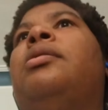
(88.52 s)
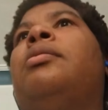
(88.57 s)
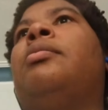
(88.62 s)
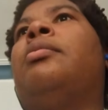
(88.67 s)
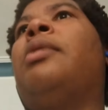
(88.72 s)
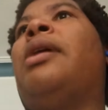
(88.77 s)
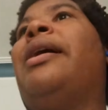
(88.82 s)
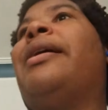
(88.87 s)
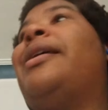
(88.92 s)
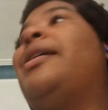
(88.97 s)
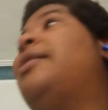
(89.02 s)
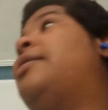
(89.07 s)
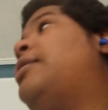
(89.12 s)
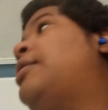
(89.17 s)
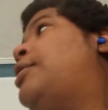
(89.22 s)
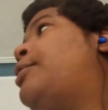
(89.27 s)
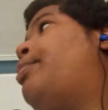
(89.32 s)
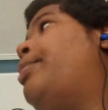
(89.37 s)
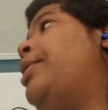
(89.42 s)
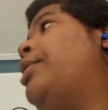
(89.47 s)
Well, I guess
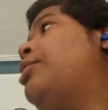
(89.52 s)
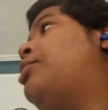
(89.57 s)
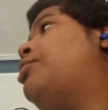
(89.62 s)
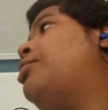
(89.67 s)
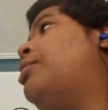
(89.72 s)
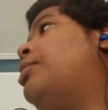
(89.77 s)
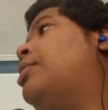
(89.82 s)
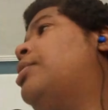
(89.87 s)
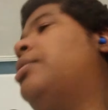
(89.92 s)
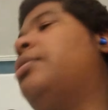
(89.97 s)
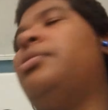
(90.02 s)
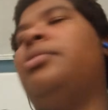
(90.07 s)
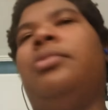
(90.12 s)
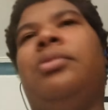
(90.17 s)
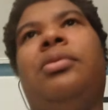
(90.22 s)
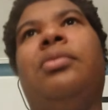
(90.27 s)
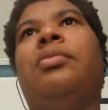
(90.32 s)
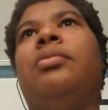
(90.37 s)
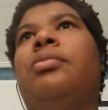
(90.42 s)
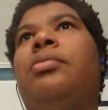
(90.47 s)
it's spiritual.
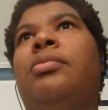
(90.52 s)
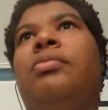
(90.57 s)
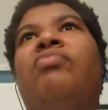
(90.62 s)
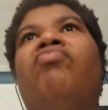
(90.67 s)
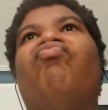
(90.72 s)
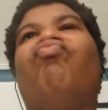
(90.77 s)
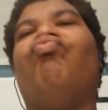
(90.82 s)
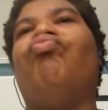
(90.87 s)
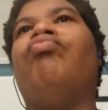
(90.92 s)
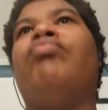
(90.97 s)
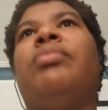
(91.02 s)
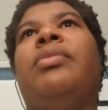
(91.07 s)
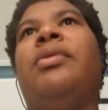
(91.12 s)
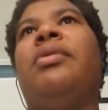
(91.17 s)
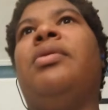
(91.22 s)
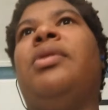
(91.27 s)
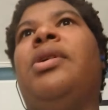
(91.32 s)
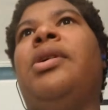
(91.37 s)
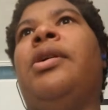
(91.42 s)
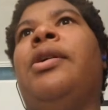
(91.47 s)

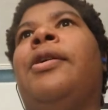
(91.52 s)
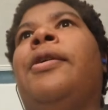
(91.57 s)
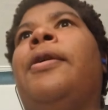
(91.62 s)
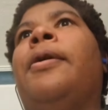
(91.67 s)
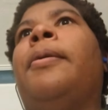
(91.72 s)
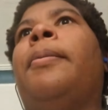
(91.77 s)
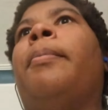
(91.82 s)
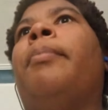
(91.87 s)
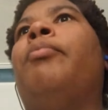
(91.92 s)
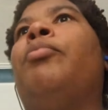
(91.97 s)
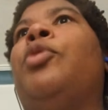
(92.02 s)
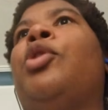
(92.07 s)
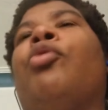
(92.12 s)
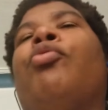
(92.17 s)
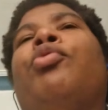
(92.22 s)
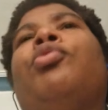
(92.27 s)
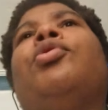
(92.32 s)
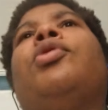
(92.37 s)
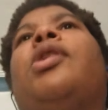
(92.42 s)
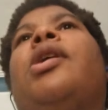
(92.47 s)
The
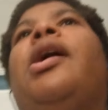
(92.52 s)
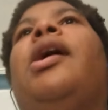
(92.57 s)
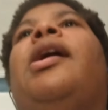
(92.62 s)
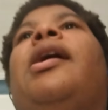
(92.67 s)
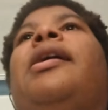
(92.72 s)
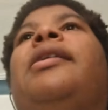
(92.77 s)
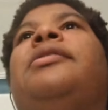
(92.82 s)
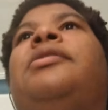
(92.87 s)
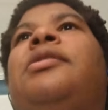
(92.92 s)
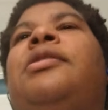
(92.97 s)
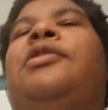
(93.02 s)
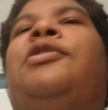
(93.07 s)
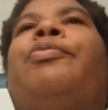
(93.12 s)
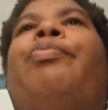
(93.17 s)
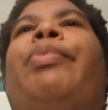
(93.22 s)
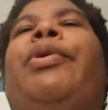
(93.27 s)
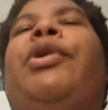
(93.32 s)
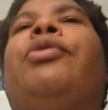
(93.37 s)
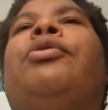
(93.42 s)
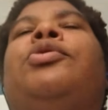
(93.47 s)
root cause is
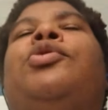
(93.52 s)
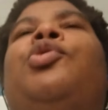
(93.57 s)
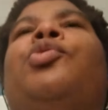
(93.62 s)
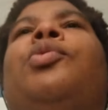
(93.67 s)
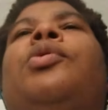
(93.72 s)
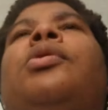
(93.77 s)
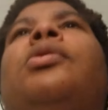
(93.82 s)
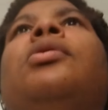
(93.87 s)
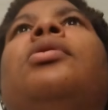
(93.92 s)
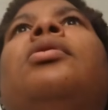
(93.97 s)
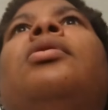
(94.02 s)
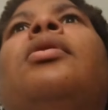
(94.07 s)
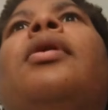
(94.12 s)
spiritual.